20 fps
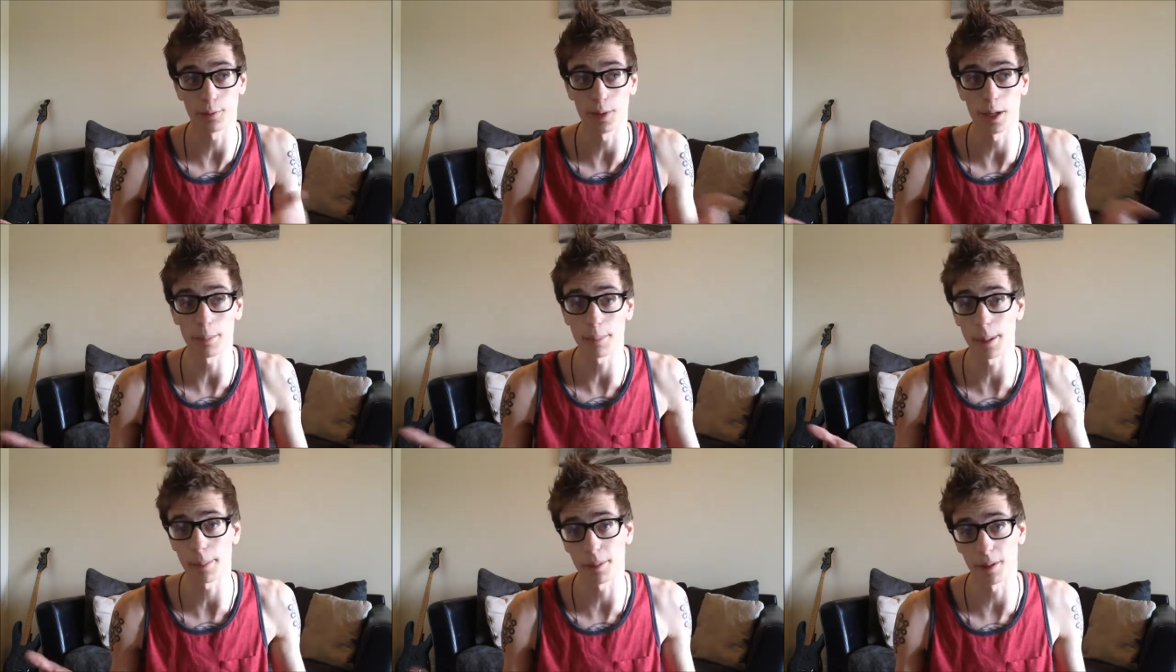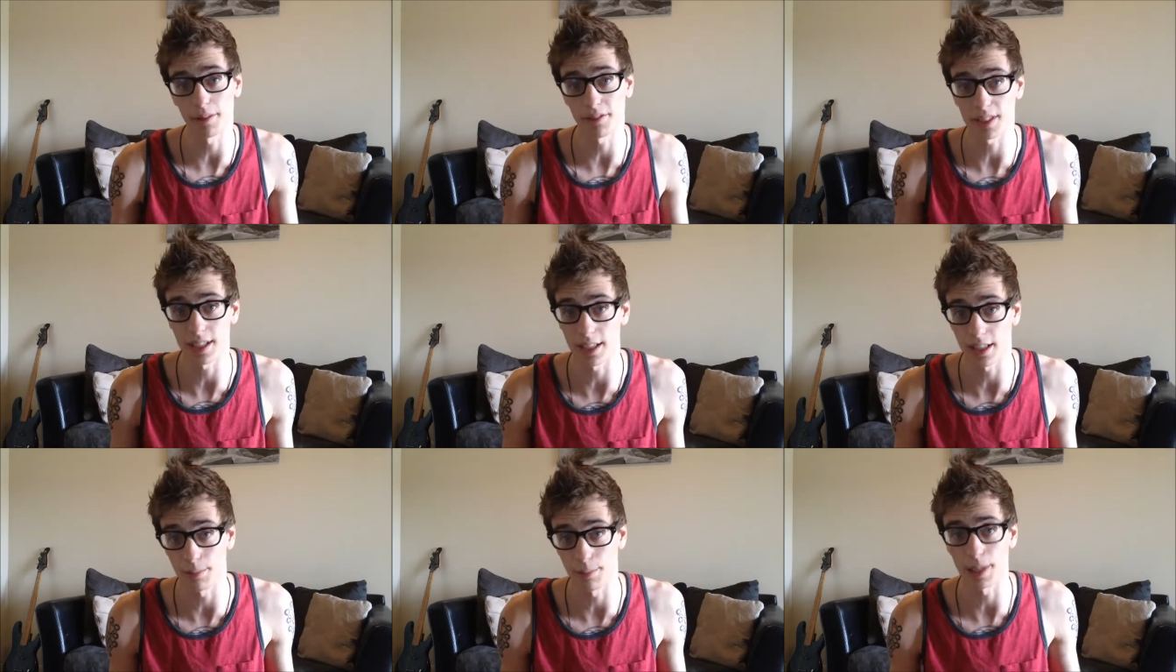what people have
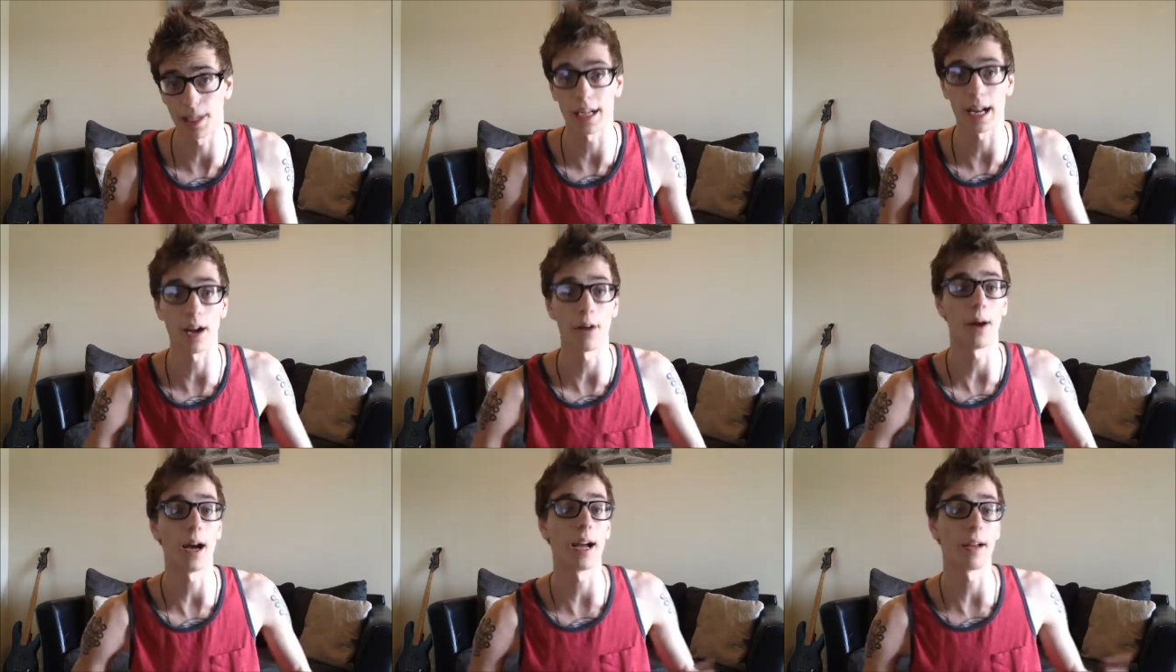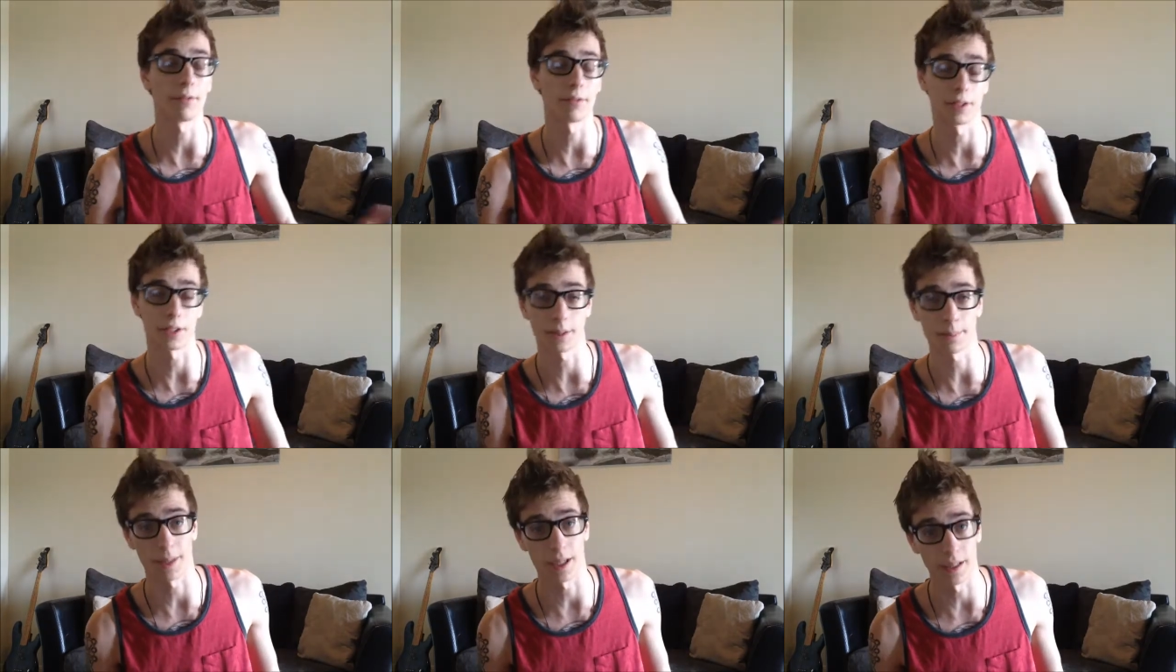said to me and how I've
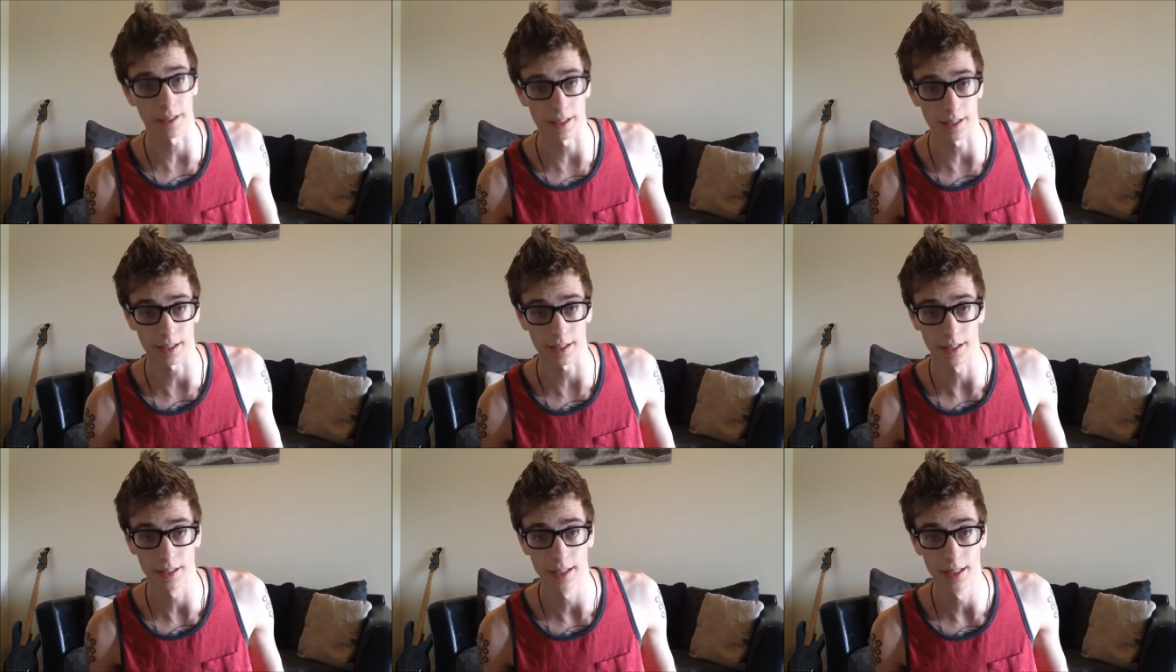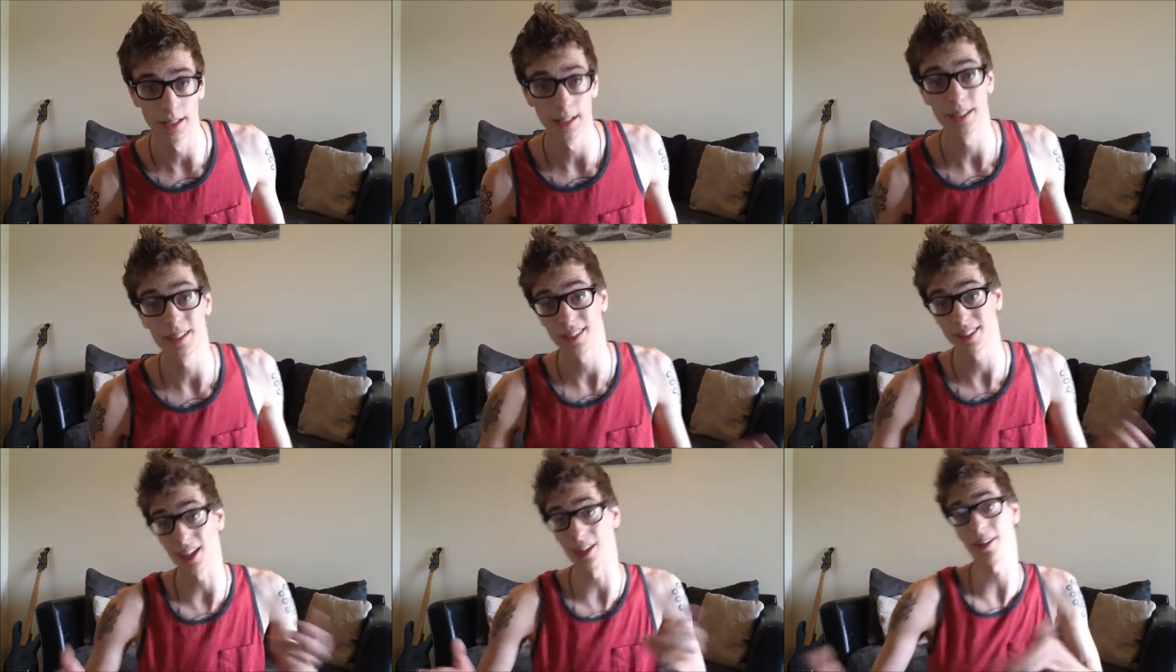responded.
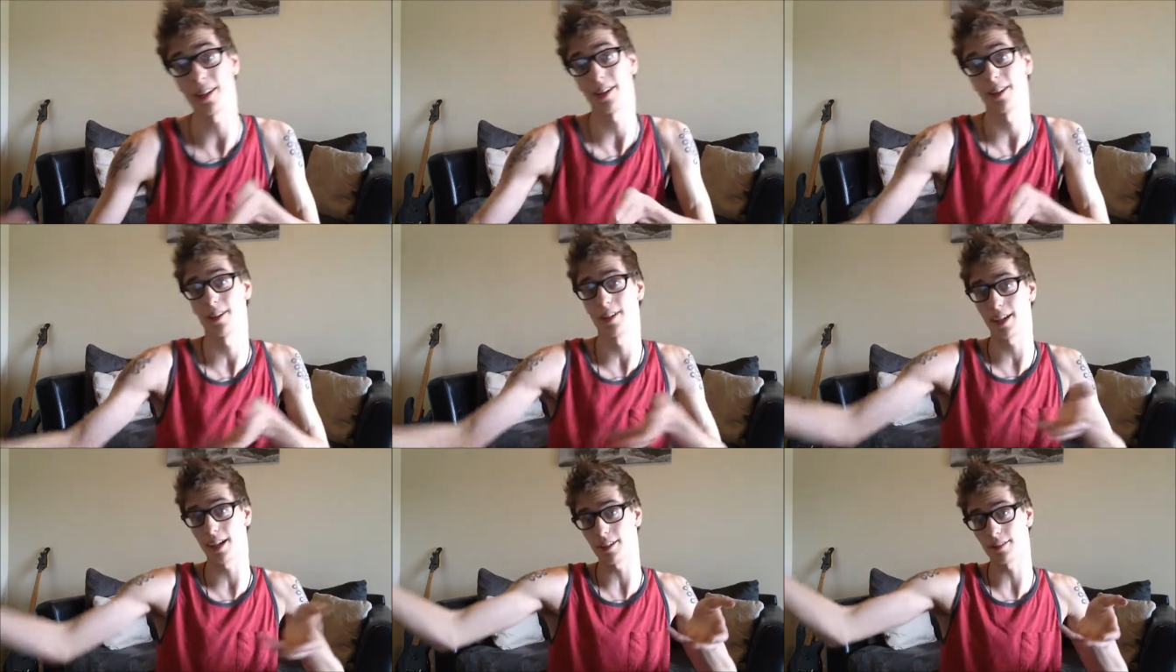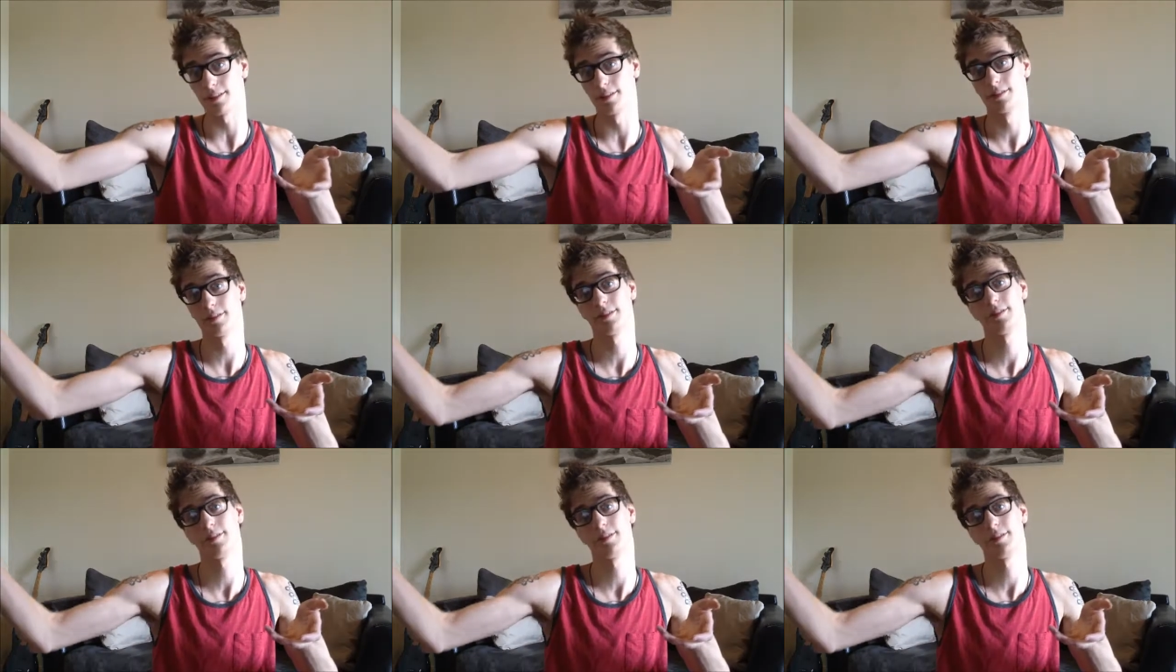So, here you go.